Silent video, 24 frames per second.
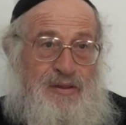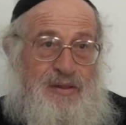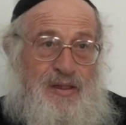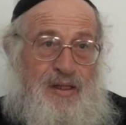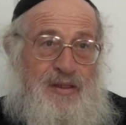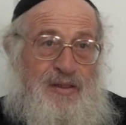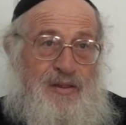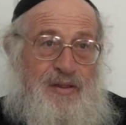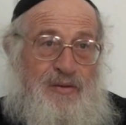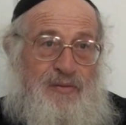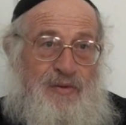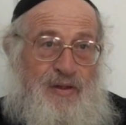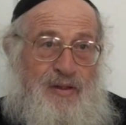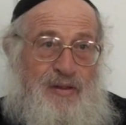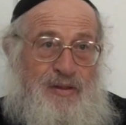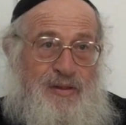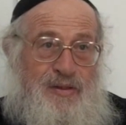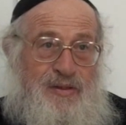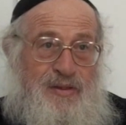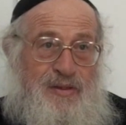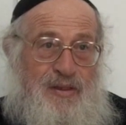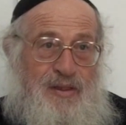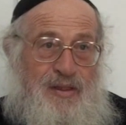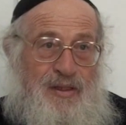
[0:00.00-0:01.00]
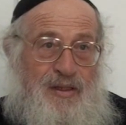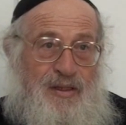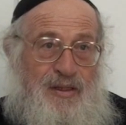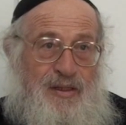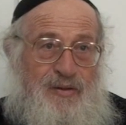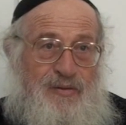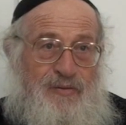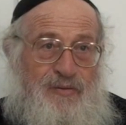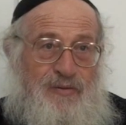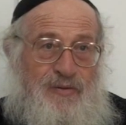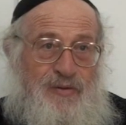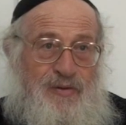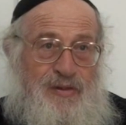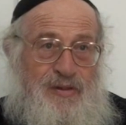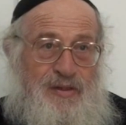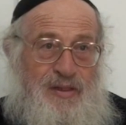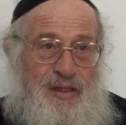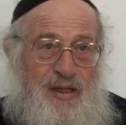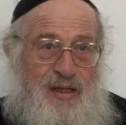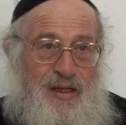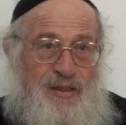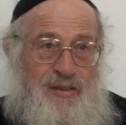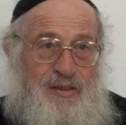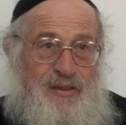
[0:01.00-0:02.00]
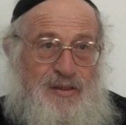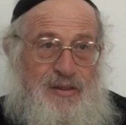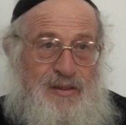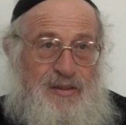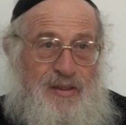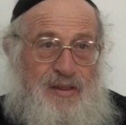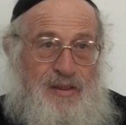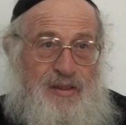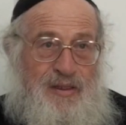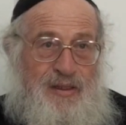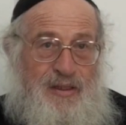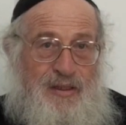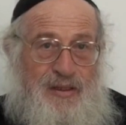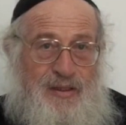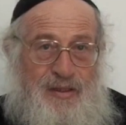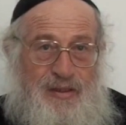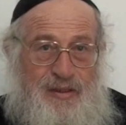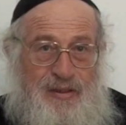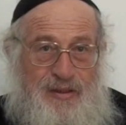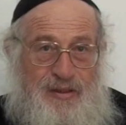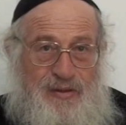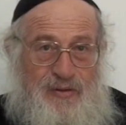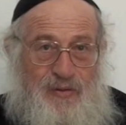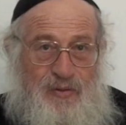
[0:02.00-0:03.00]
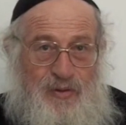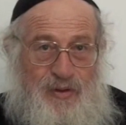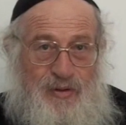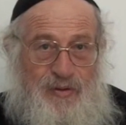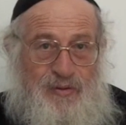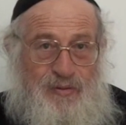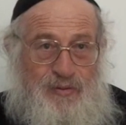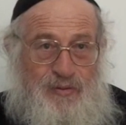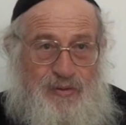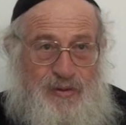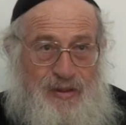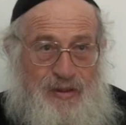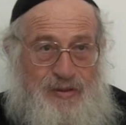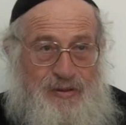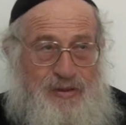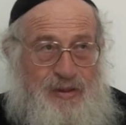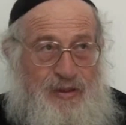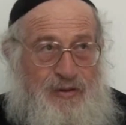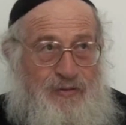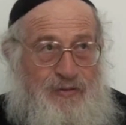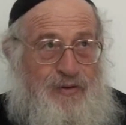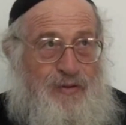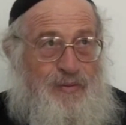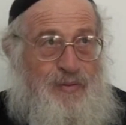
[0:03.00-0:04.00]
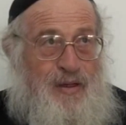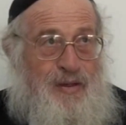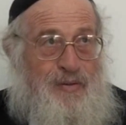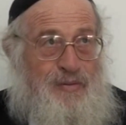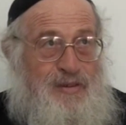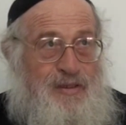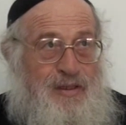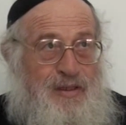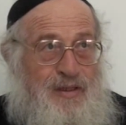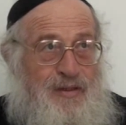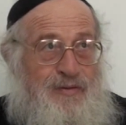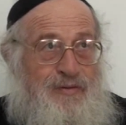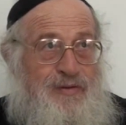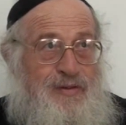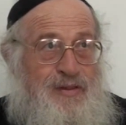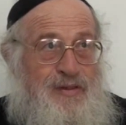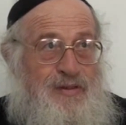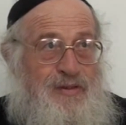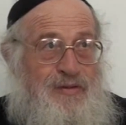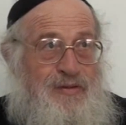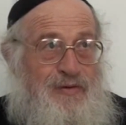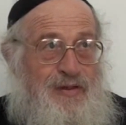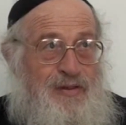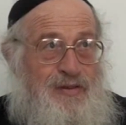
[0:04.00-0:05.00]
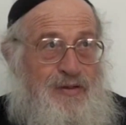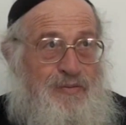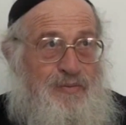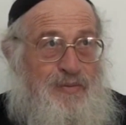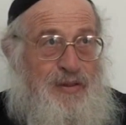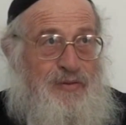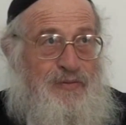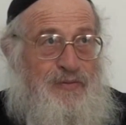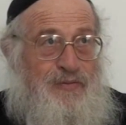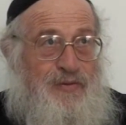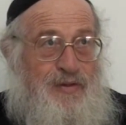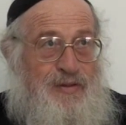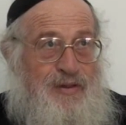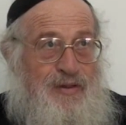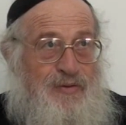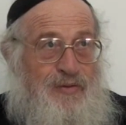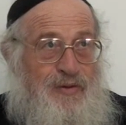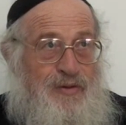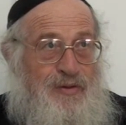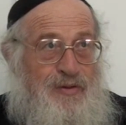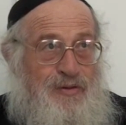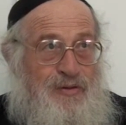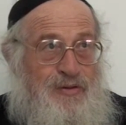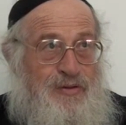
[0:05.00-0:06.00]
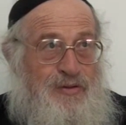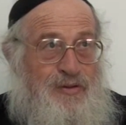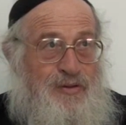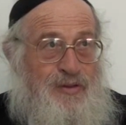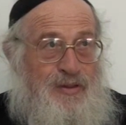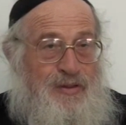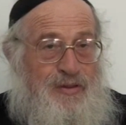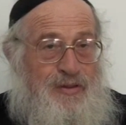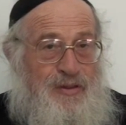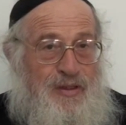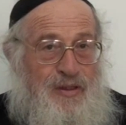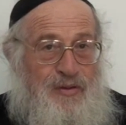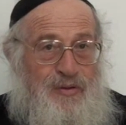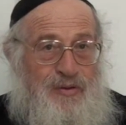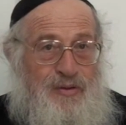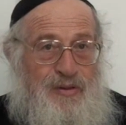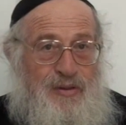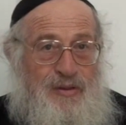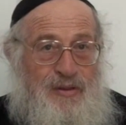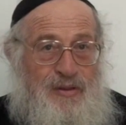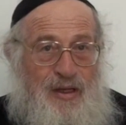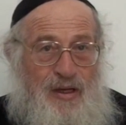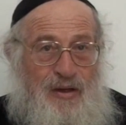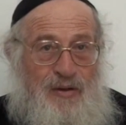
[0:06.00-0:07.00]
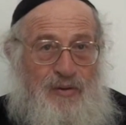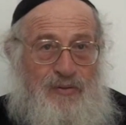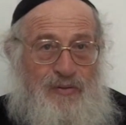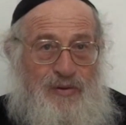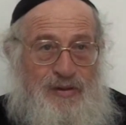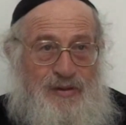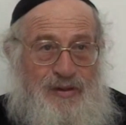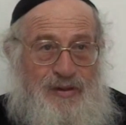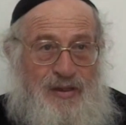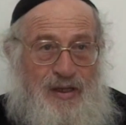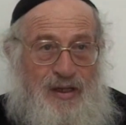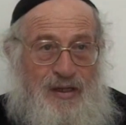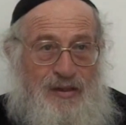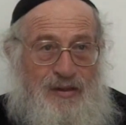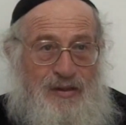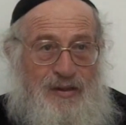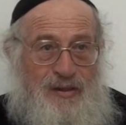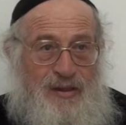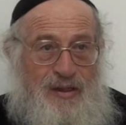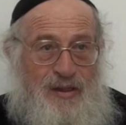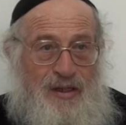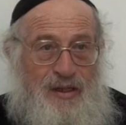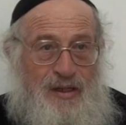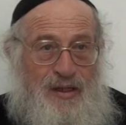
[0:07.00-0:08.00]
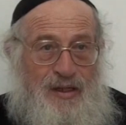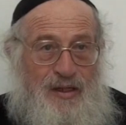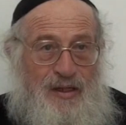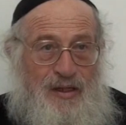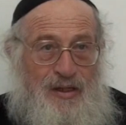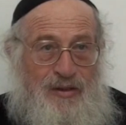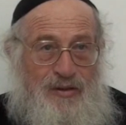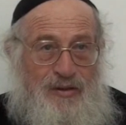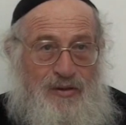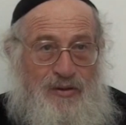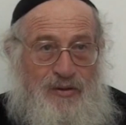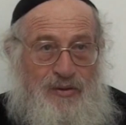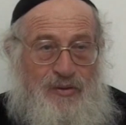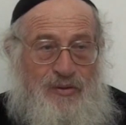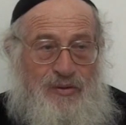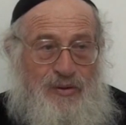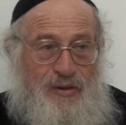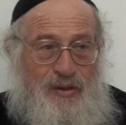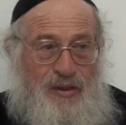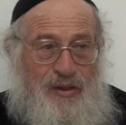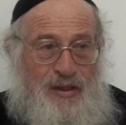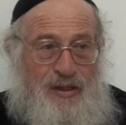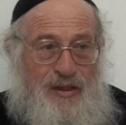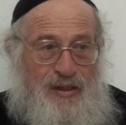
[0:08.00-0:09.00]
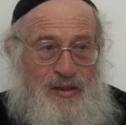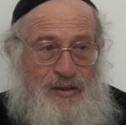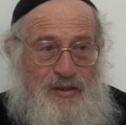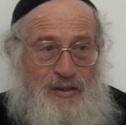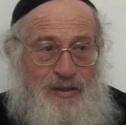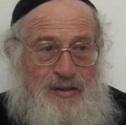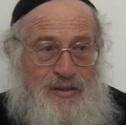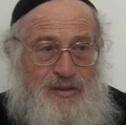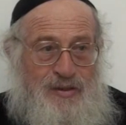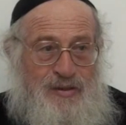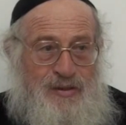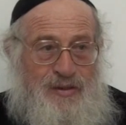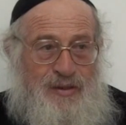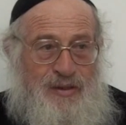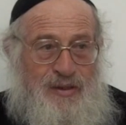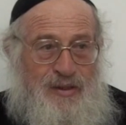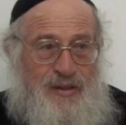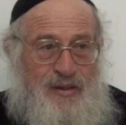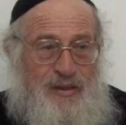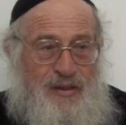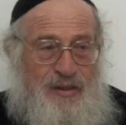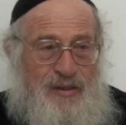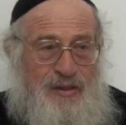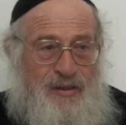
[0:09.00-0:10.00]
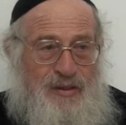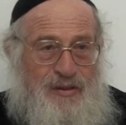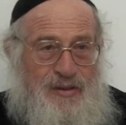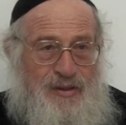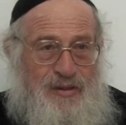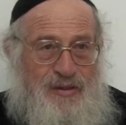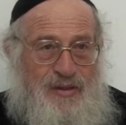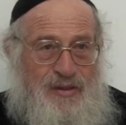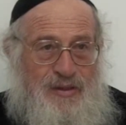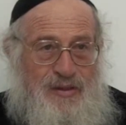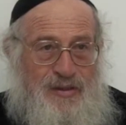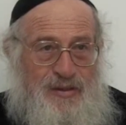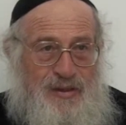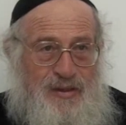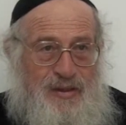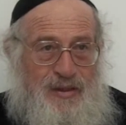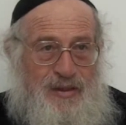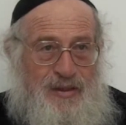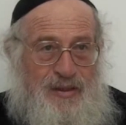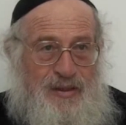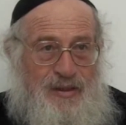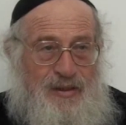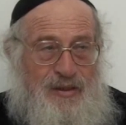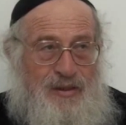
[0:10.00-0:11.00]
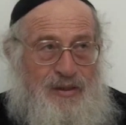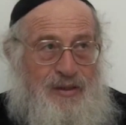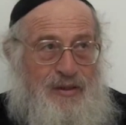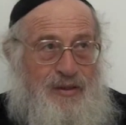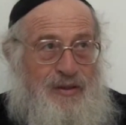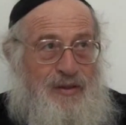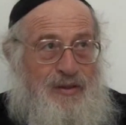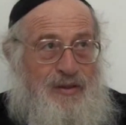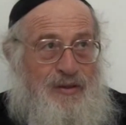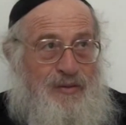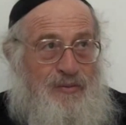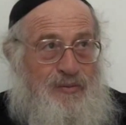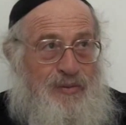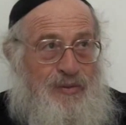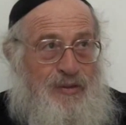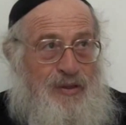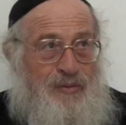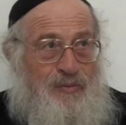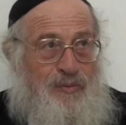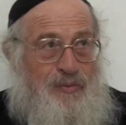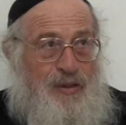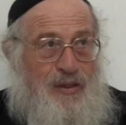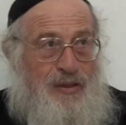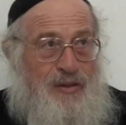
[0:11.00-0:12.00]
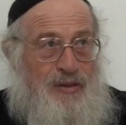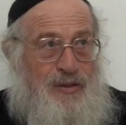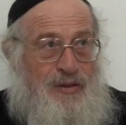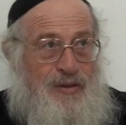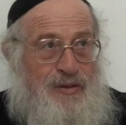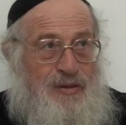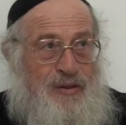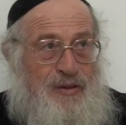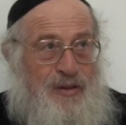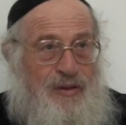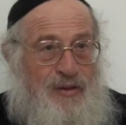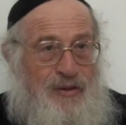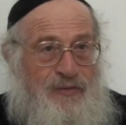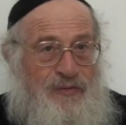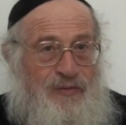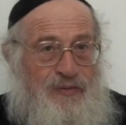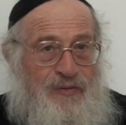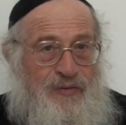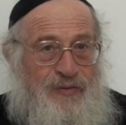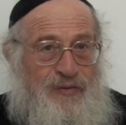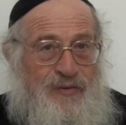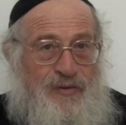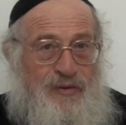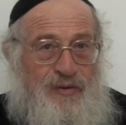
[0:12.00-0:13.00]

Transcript: The Sunday, but we will start the Sefer by himself. This was a preface I want to tell you. Now we start in new ages. This is the period of